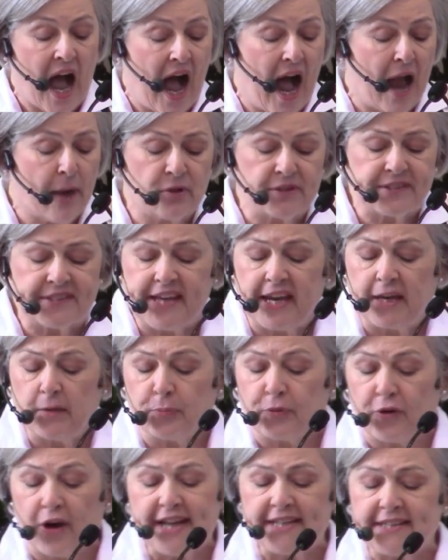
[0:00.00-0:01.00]
I will sing
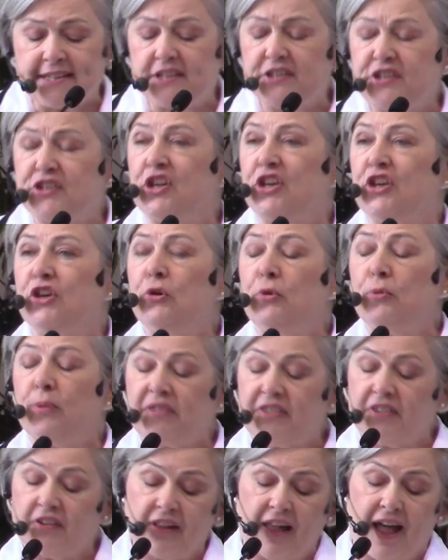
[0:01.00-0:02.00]
praises to you
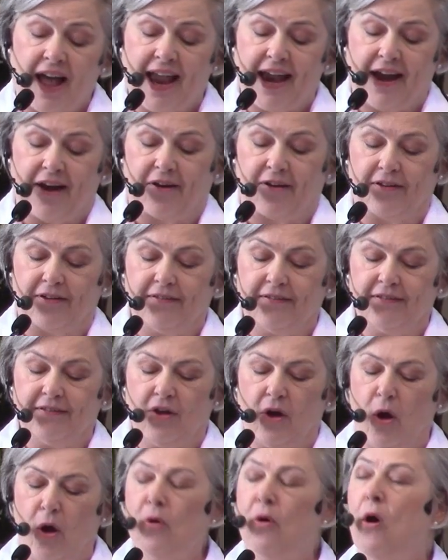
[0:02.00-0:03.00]
with the lyre,
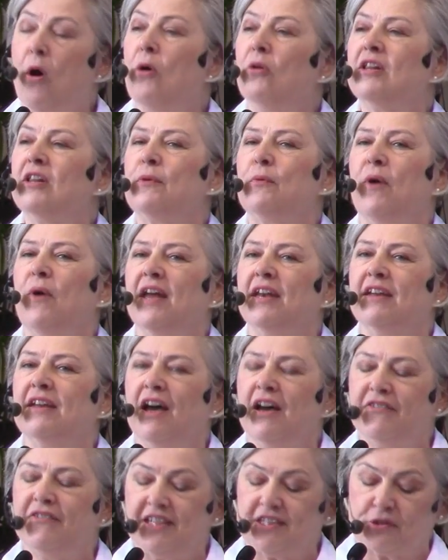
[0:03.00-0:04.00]
O Holy One
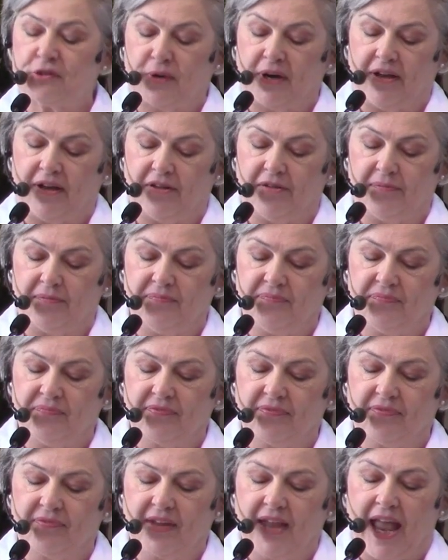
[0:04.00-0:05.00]
of Israel.
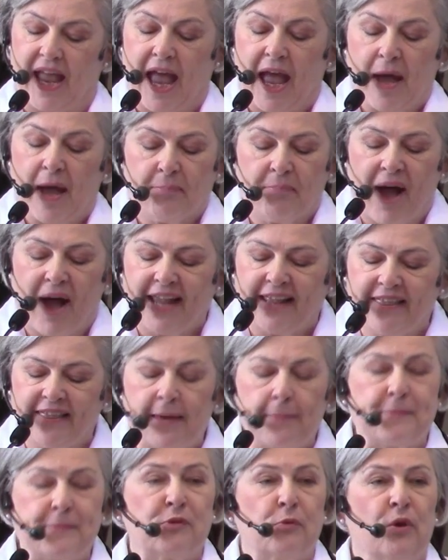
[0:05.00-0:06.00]
My
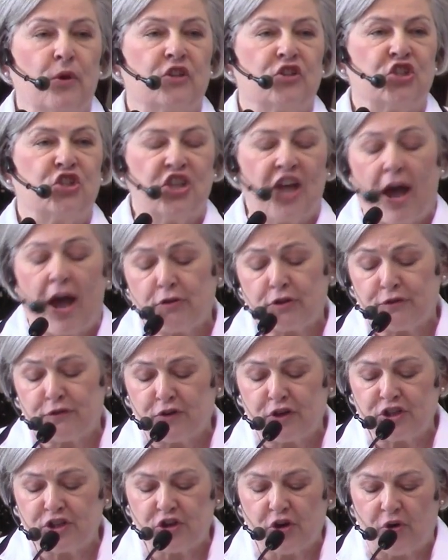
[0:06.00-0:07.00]
lips will shout
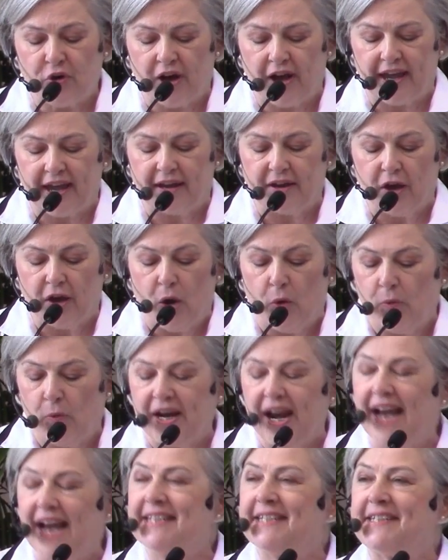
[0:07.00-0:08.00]
for joy
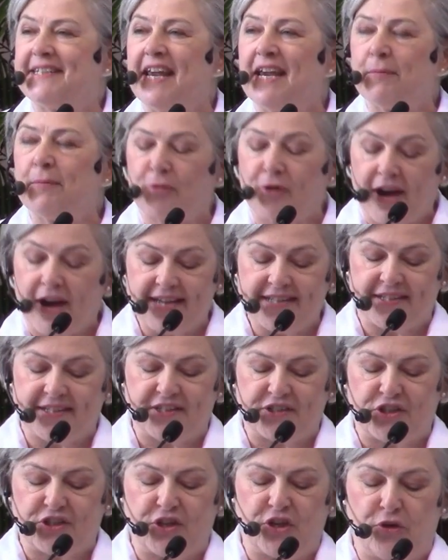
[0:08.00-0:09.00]
when I sing
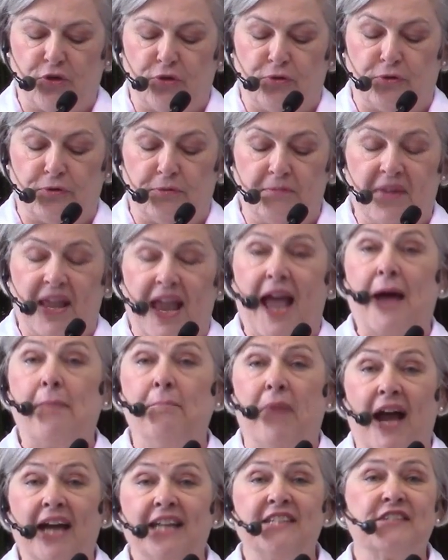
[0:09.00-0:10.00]
praises to you,
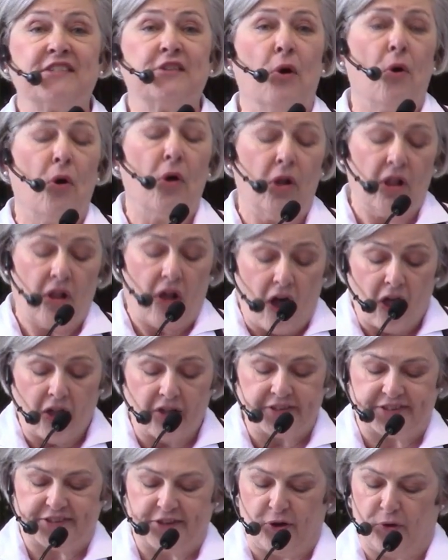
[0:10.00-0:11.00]
my soul
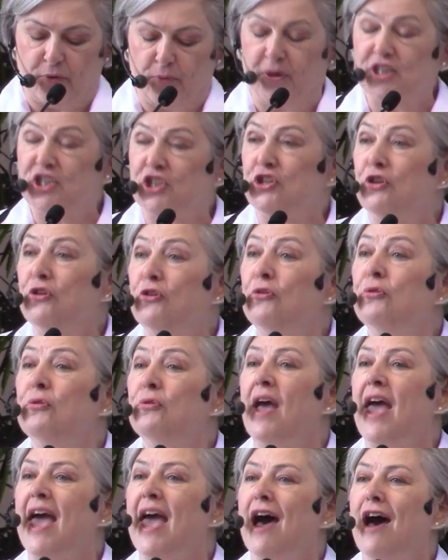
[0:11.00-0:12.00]
also, which
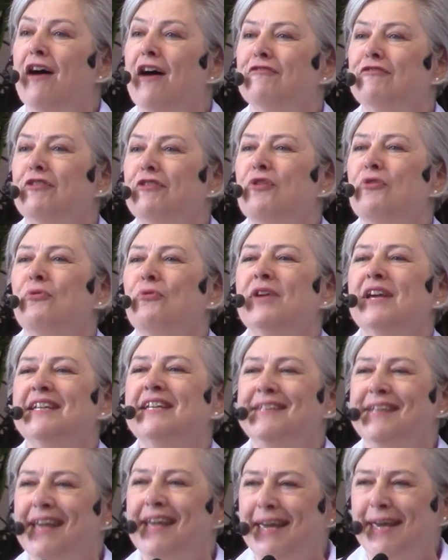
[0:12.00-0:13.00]
you have
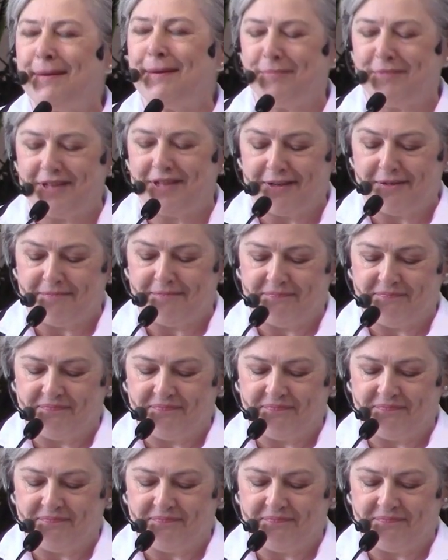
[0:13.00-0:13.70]
redeemed.